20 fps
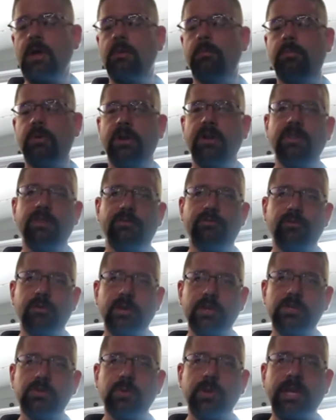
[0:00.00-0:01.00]
but in the
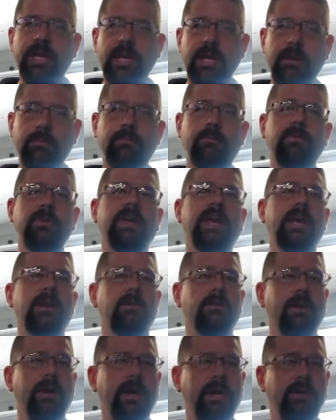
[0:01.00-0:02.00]
fridge we keep
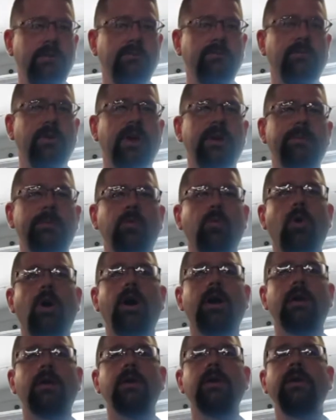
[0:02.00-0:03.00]
Gatorade, vitamin
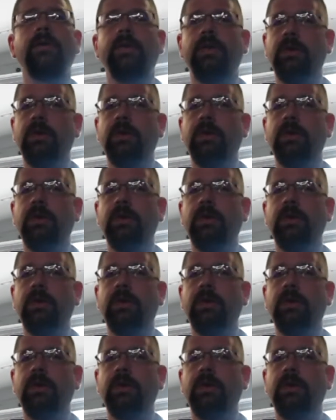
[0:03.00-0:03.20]
water.